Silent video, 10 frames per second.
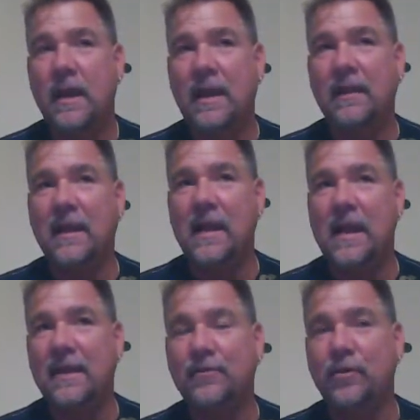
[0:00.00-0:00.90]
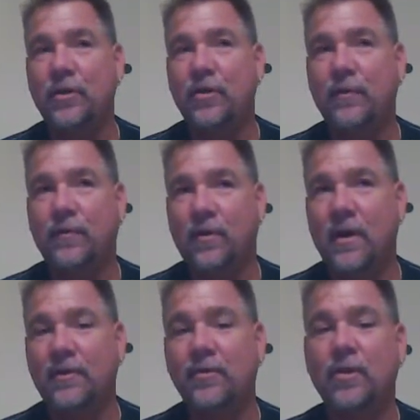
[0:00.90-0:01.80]
And like I asked her to do for
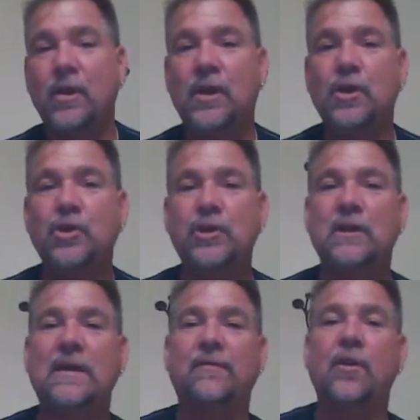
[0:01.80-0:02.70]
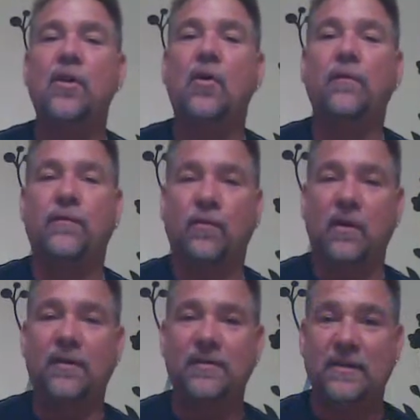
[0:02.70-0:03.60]
us, she left a note
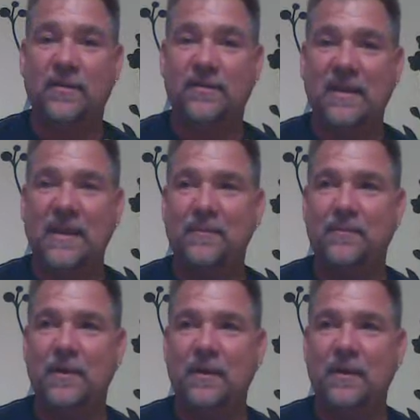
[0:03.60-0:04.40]
for us in the same